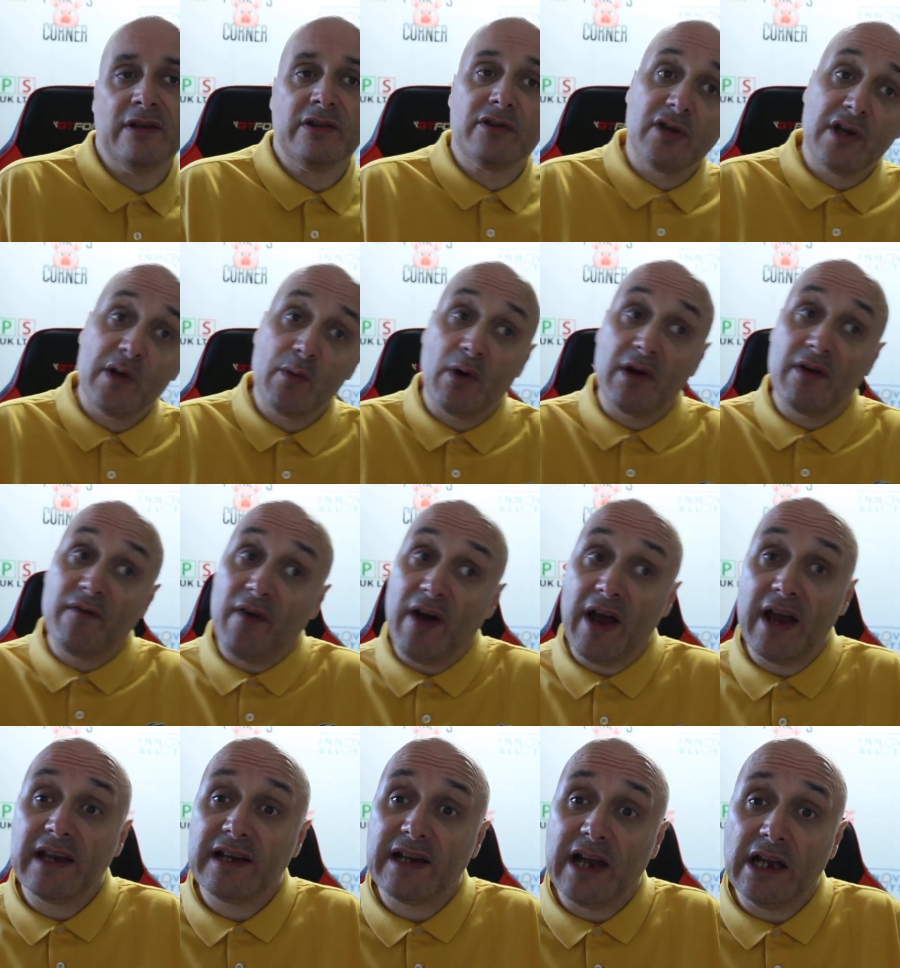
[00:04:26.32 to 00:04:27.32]
Doesn't he want to
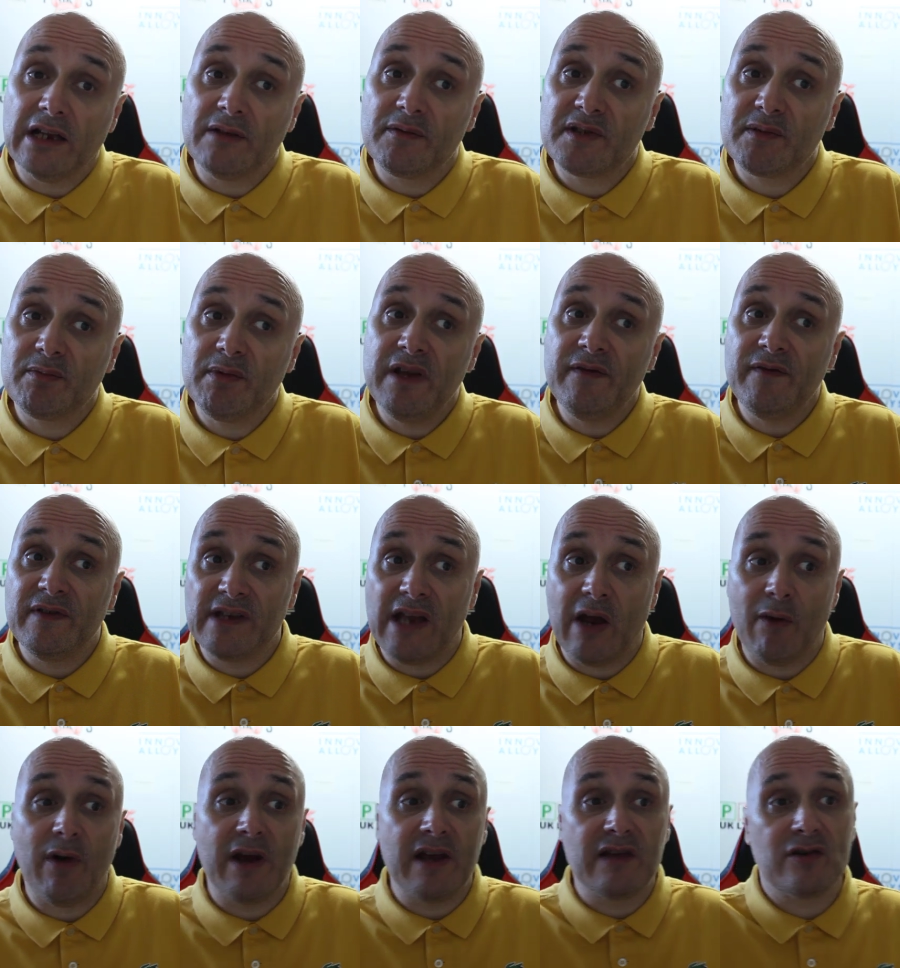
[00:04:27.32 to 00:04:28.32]
fight Callum Smith? Is
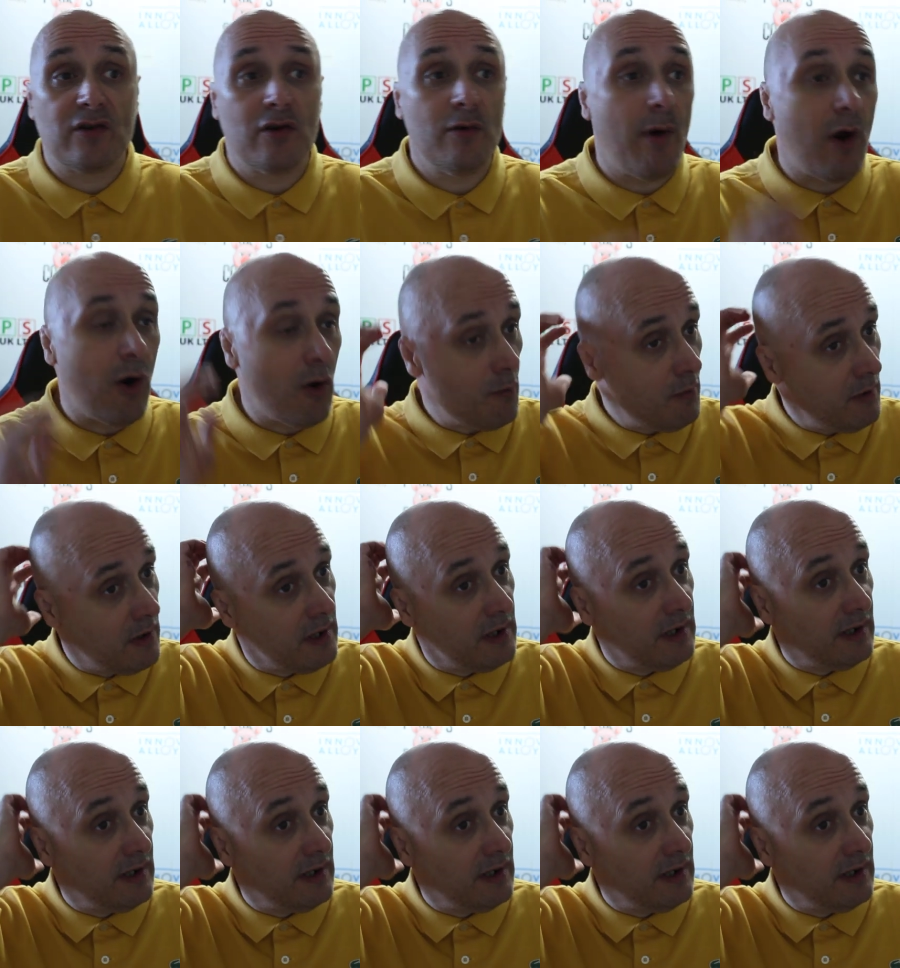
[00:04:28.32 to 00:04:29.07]
that why he's come home?